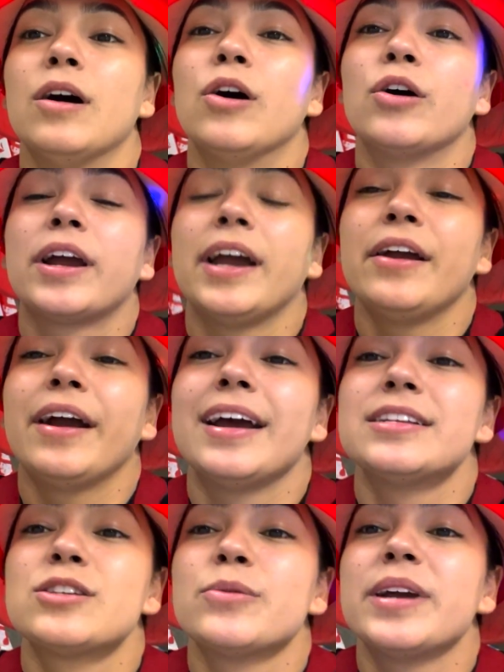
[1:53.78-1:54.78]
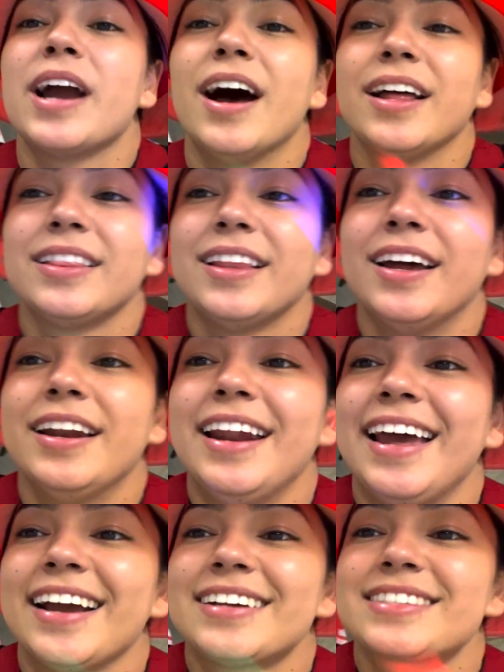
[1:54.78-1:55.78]
Okay, guys, so we got the
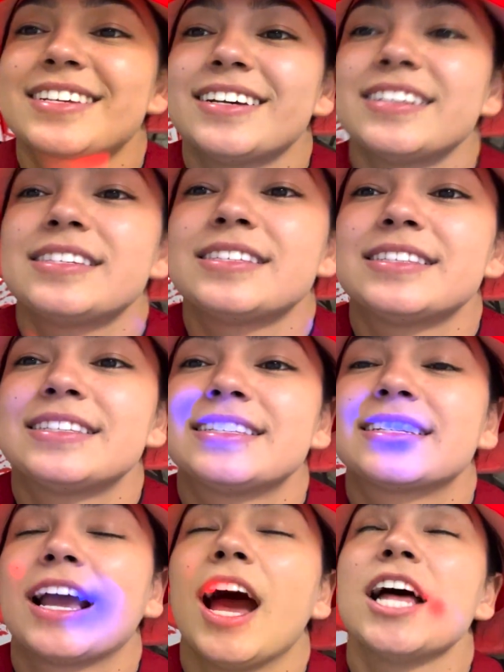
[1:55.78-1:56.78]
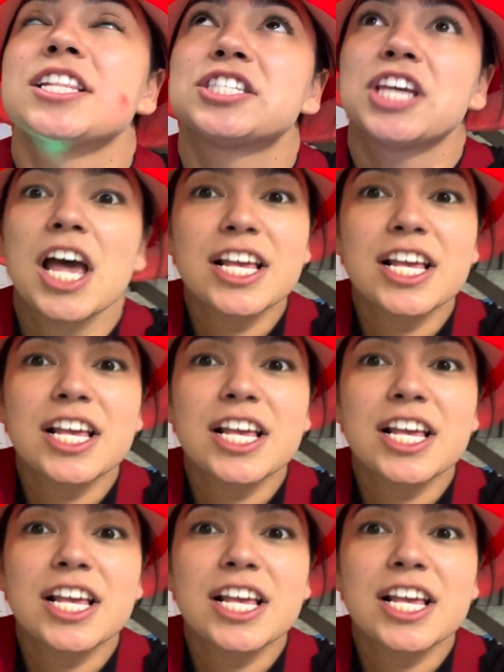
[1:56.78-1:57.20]
next con contestant